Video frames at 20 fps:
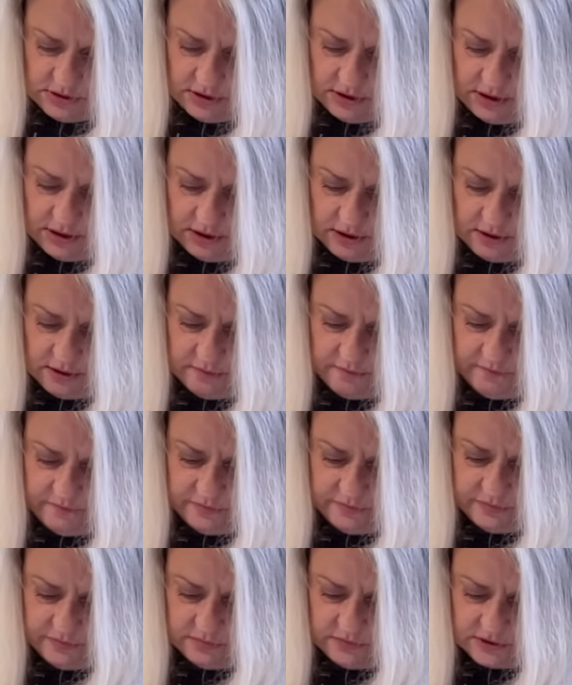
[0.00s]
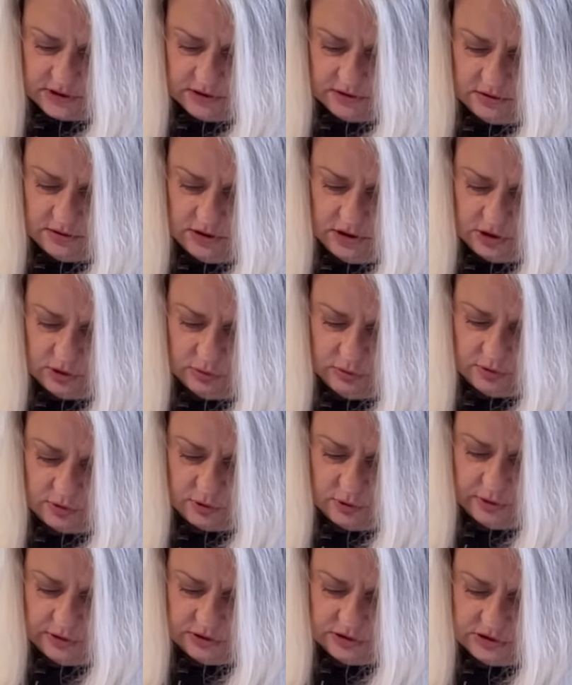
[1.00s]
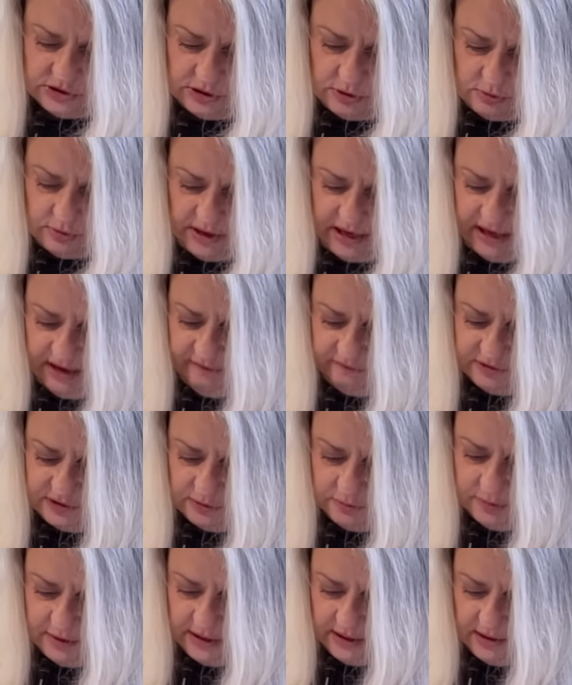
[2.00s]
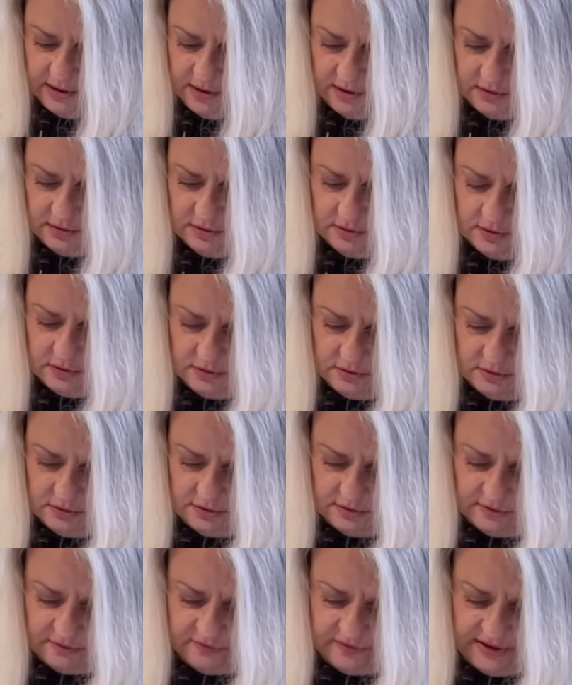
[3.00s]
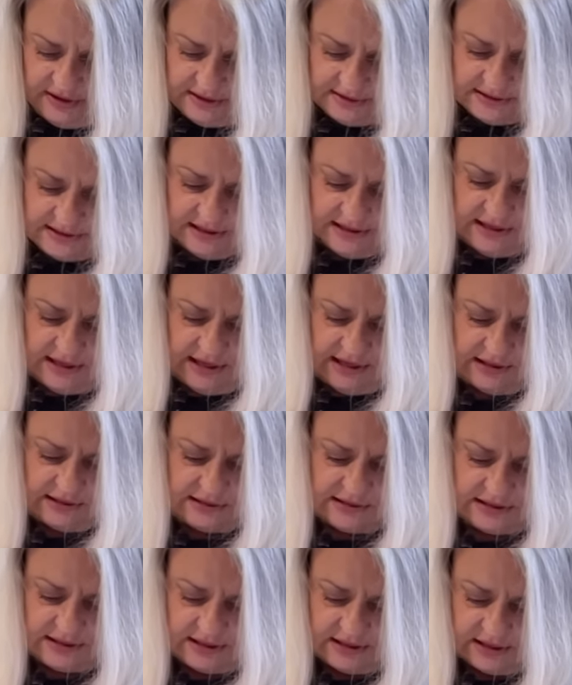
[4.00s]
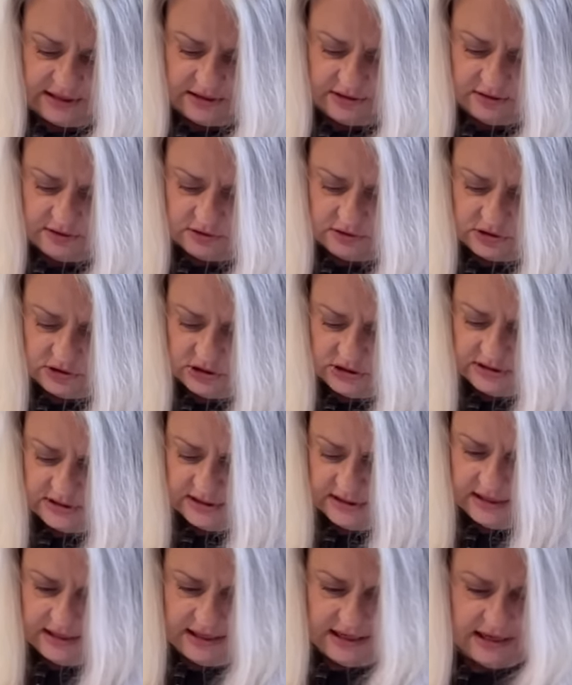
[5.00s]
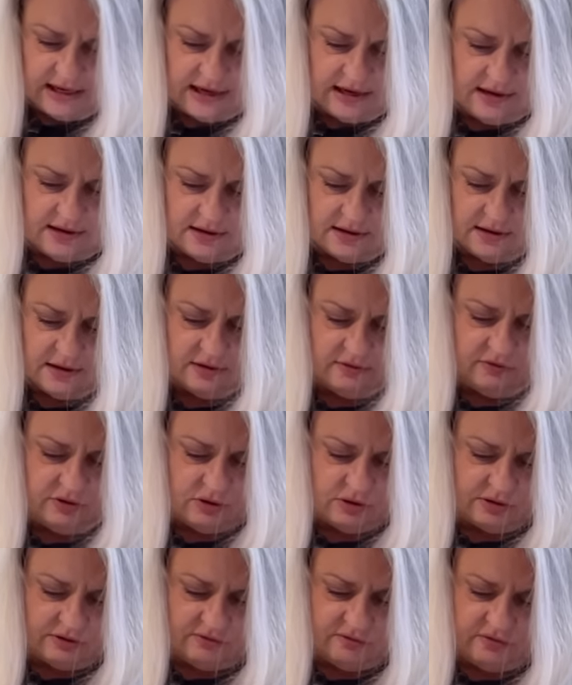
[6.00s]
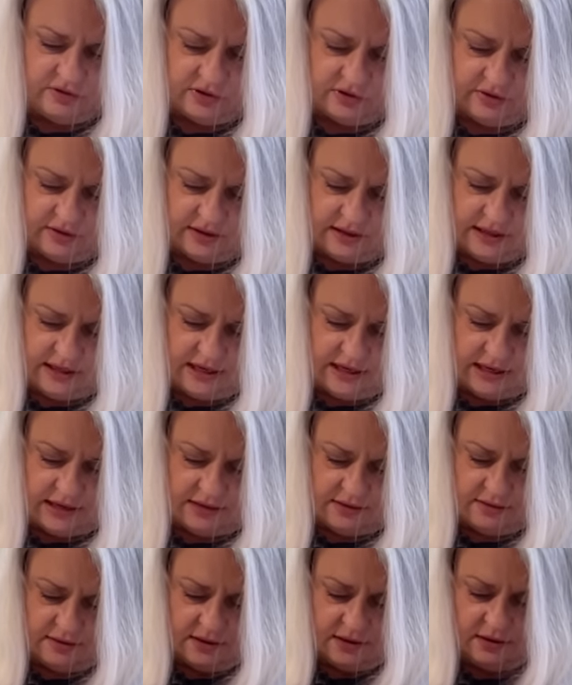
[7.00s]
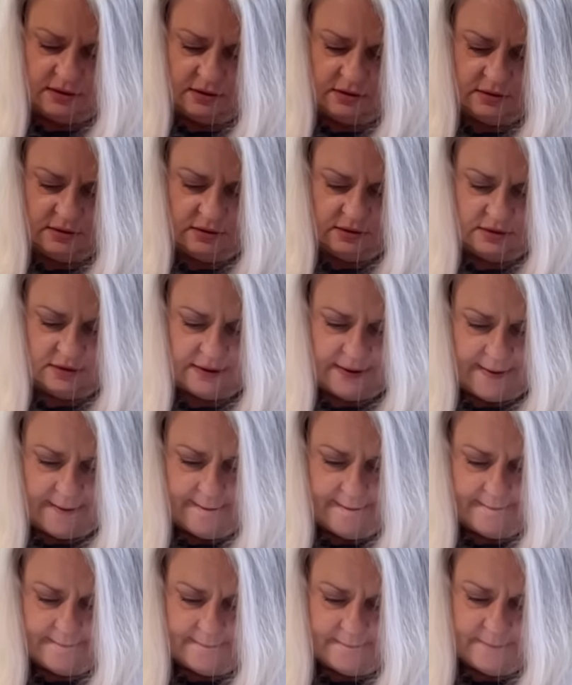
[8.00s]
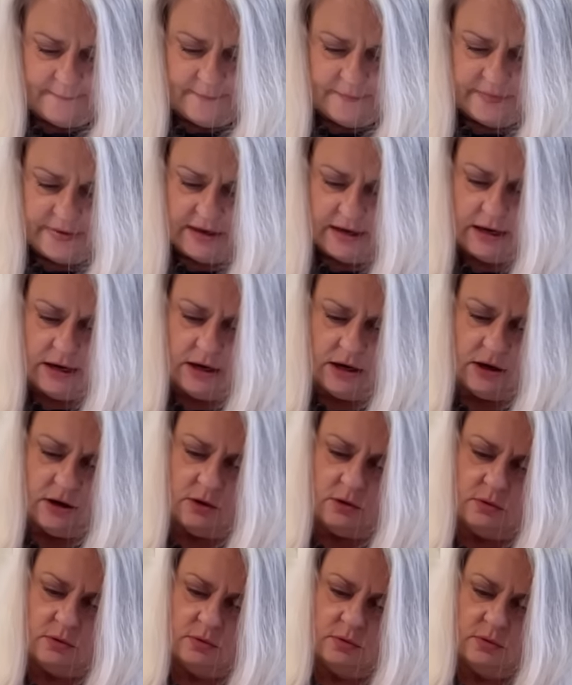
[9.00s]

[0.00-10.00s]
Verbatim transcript: Um, you know, the quilts don't have to be fancy dancy. there's just a need, and if you can feel the need, then, you know,